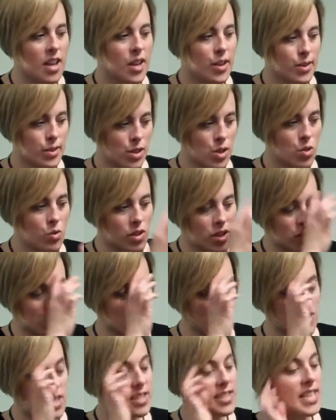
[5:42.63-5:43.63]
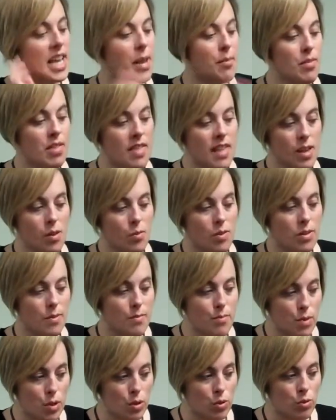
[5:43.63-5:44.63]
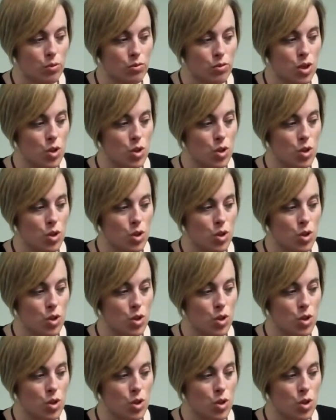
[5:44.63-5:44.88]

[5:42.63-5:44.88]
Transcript: So you can do the same thing with moon.